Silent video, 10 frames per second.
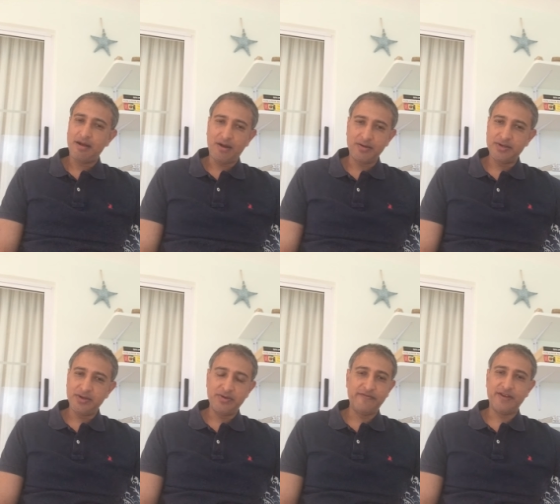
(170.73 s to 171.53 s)
How do
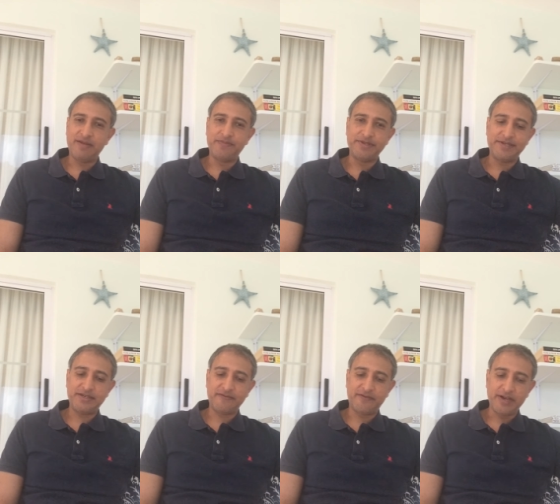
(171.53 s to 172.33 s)
you develop a
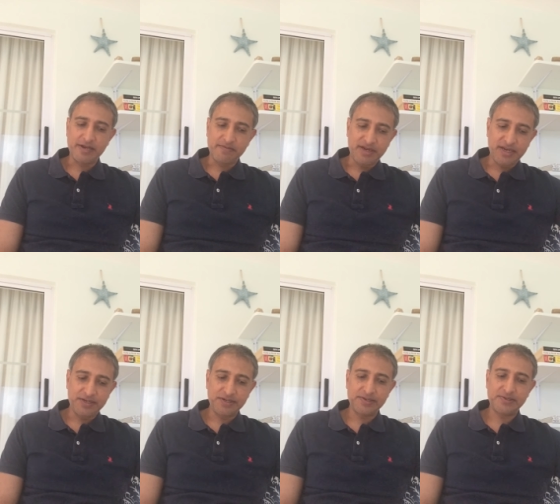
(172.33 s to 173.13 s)
set of
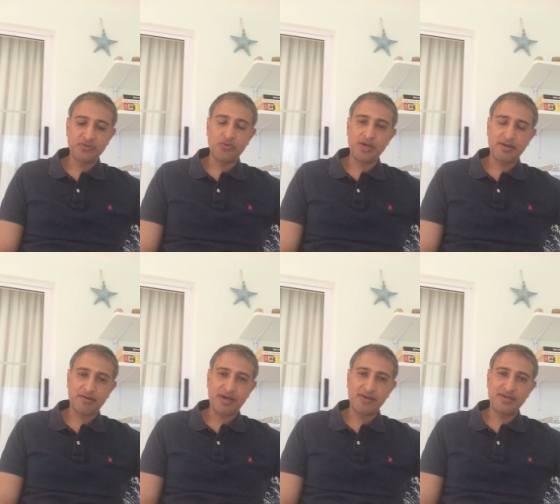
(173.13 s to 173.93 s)
recommendations to work
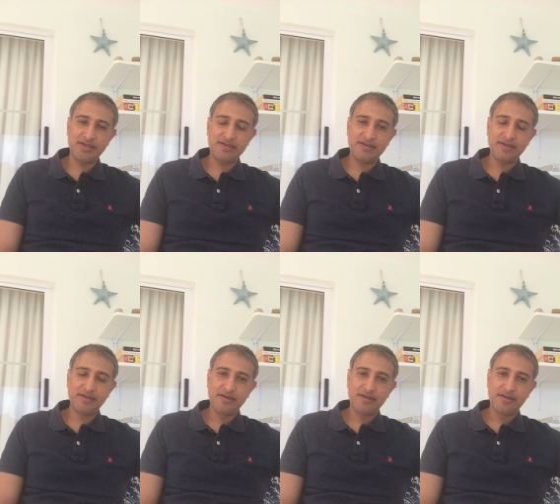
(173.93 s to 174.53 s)
around it?